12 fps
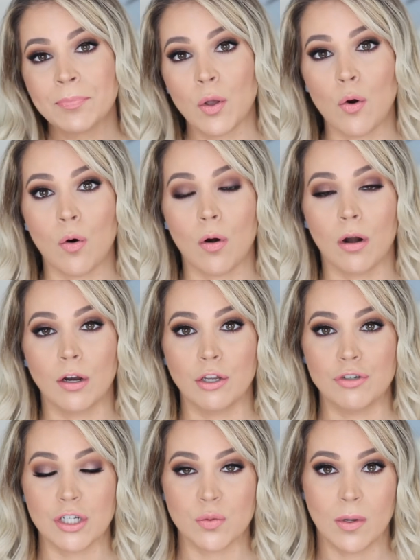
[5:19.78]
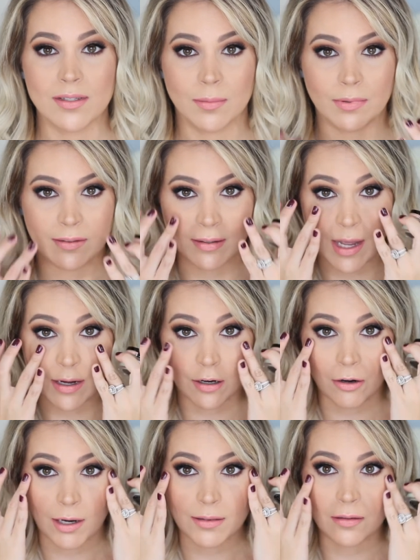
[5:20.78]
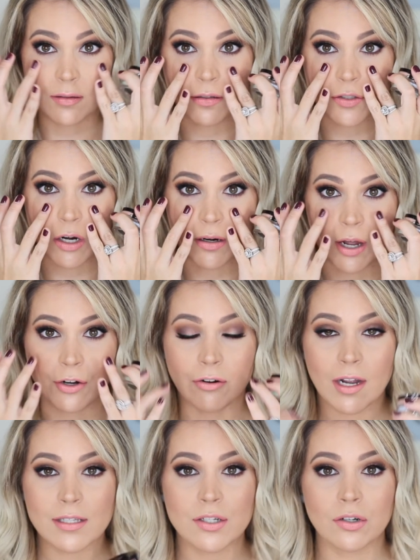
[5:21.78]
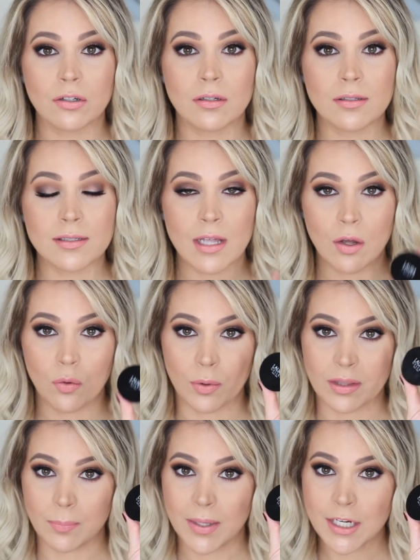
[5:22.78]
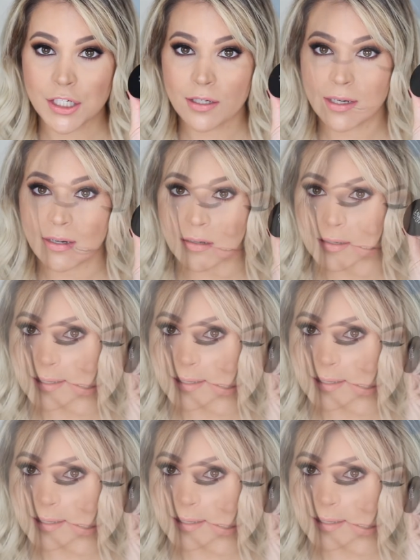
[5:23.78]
or you just want something to kind of correct the little dark under eye circles with the peach in here.